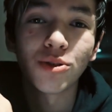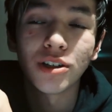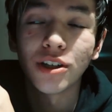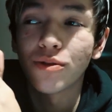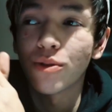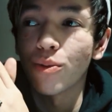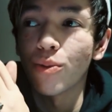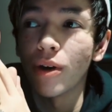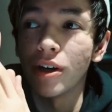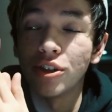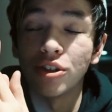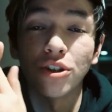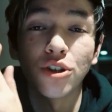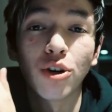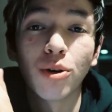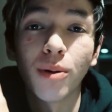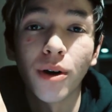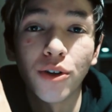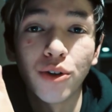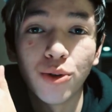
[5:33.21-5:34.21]
different ways you can
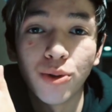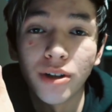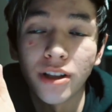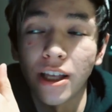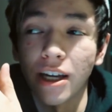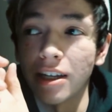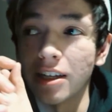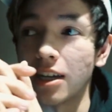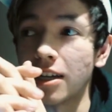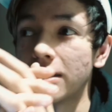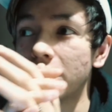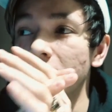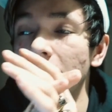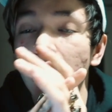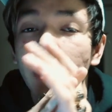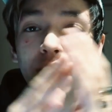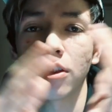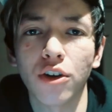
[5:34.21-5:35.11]
go about doing that, guys.